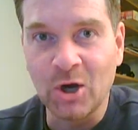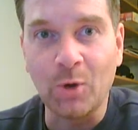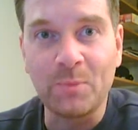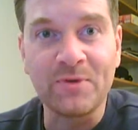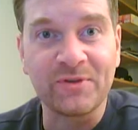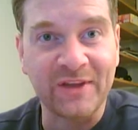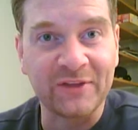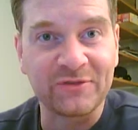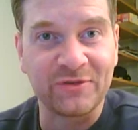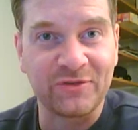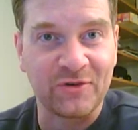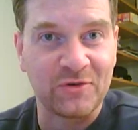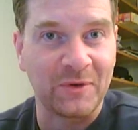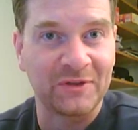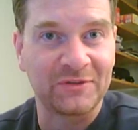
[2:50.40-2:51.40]
Hope this answers
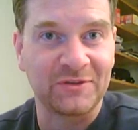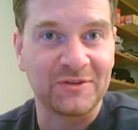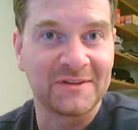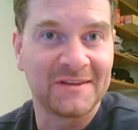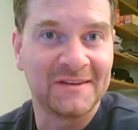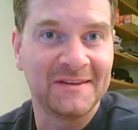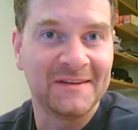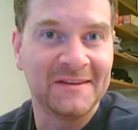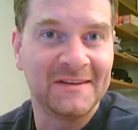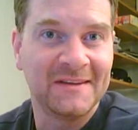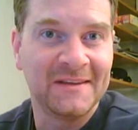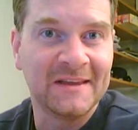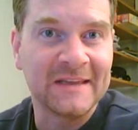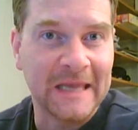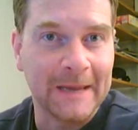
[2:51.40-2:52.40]
your question.
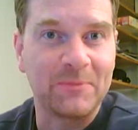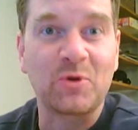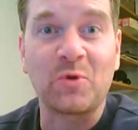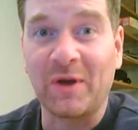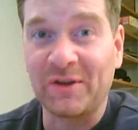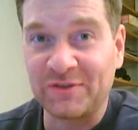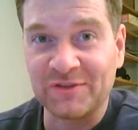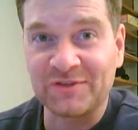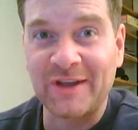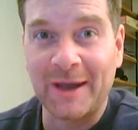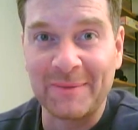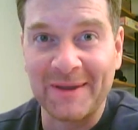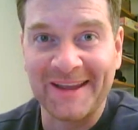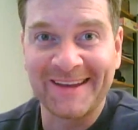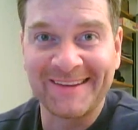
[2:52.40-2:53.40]
Keep your questions
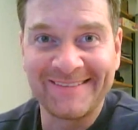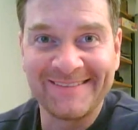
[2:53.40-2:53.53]
coming.